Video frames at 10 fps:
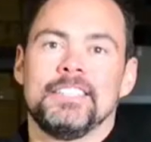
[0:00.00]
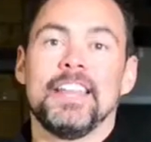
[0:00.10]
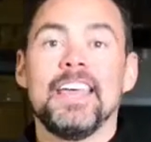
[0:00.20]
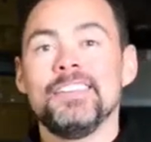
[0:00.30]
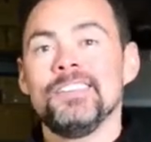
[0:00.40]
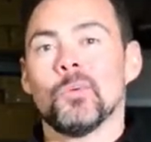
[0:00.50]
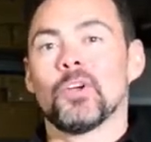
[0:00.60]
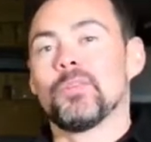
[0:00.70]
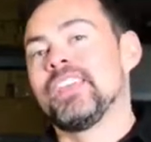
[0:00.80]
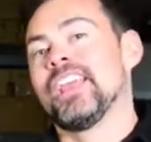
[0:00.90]
Today, we're
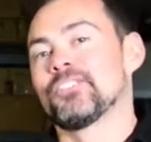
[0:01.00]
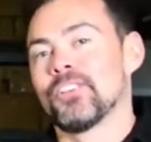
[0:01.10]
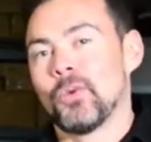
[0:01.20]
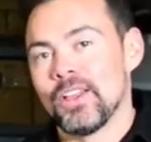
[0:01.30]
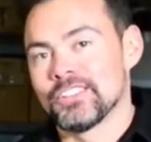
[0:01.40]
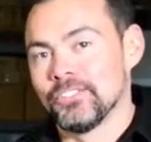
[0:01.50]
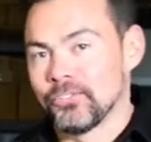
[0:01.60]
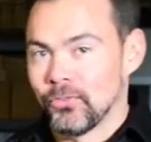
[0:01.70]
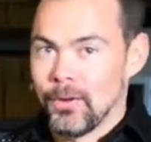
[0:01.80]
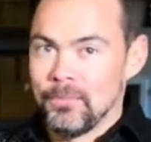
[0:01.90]
going to be answering
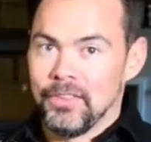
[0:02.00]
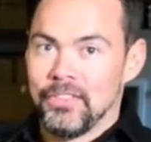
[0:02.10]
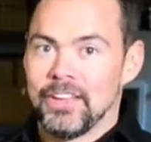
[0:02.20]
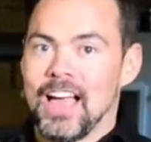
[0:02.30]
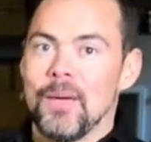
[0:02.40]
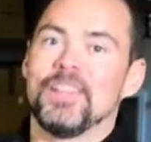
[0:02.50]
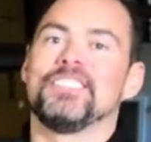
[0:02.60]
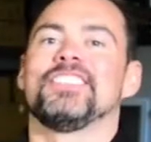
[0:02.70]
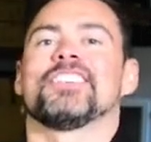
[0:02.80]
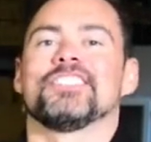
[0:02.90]
questions from the
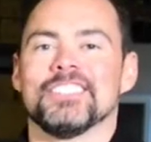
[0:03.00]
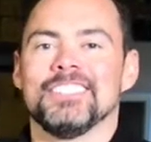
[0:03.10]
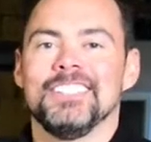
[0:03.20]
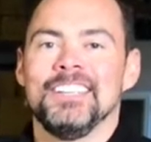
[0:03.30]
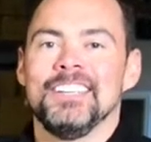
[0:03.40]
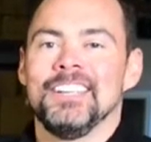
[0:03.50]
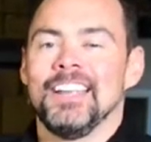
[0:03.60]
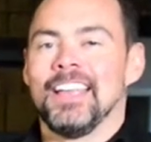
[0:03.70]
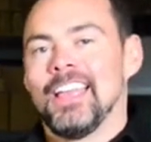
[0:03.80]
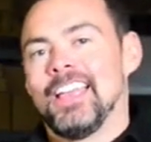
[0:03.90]
comments section.
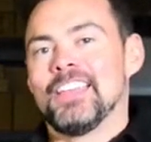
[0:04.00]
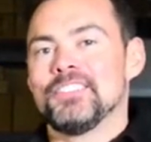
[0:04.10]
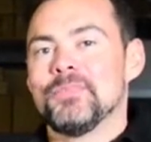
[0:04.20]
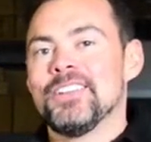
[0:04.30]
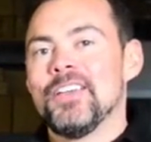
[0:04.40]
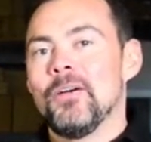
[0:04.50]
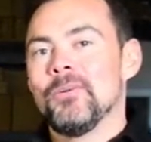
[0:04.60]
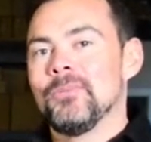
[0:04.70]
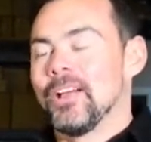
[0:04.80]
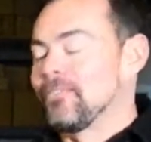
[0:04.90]
As you may
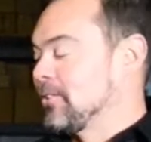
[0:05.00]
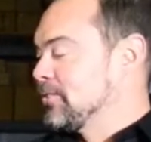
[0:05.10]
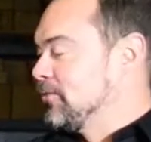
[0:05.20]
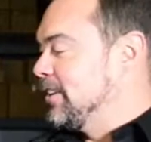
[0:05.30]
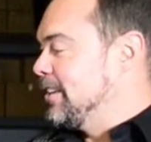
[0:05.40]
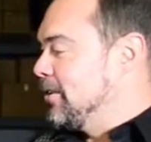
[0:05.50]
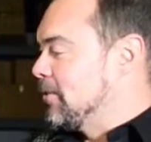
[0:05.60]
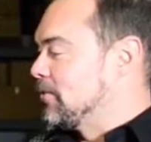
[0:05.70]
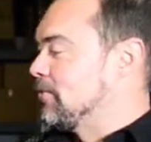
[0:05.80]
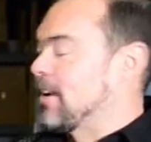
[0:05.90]
know, our first
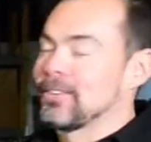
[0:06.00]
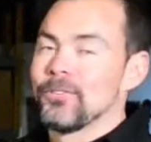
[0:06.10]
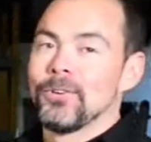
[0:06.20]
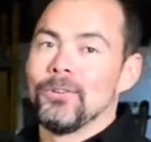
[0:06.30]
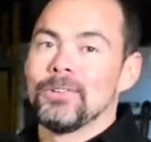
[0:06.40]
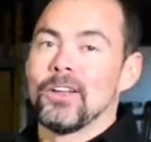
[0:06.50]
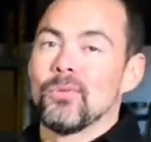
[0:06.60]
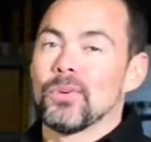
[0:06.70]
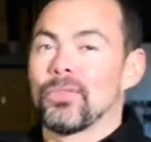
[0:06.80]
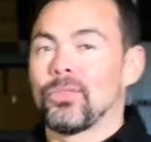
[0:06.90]
video of the Vector Grill got
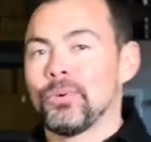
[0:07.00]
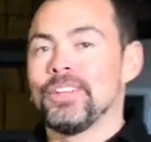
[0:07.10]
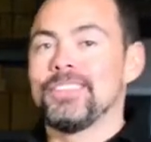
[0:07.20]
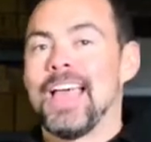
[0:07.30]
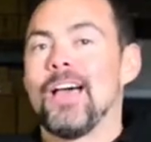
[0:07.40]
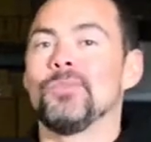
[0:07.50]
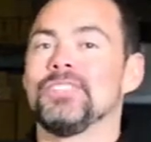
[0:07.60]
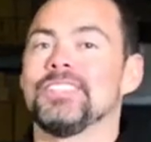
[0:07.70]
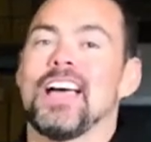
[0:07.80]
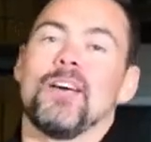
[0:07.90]
over
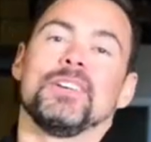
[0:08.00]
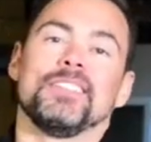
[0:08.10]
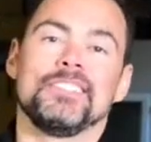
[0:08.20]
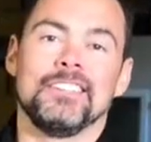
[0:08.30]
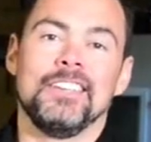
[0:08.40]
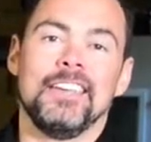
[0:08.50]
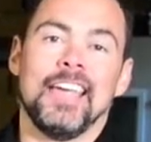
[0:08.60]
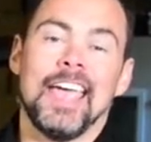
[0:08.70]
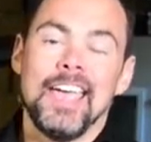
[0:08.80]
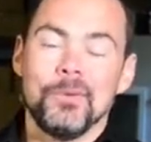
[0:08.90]
3,000 comments,
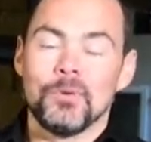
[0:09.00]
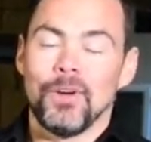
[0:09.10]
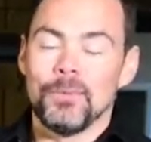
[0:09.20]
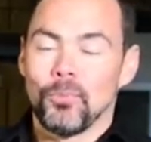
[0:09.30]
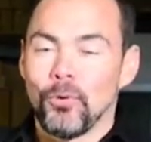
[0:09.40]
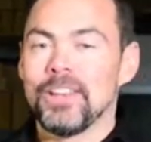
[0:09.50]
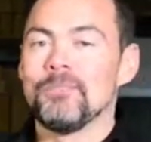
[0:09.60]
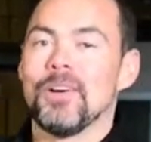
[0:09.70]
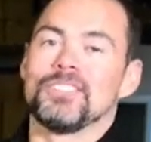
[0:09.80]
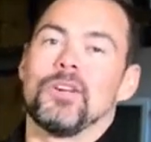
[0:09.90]
and we read pretty
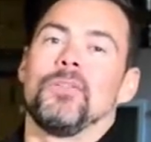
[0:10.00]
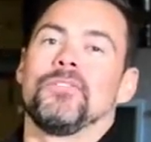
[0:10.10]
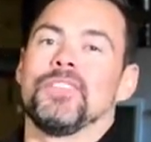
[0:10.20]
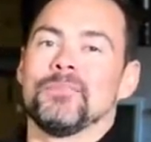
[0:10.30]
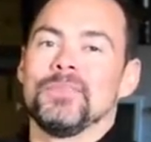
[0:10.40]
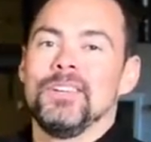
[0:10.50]
much all of them.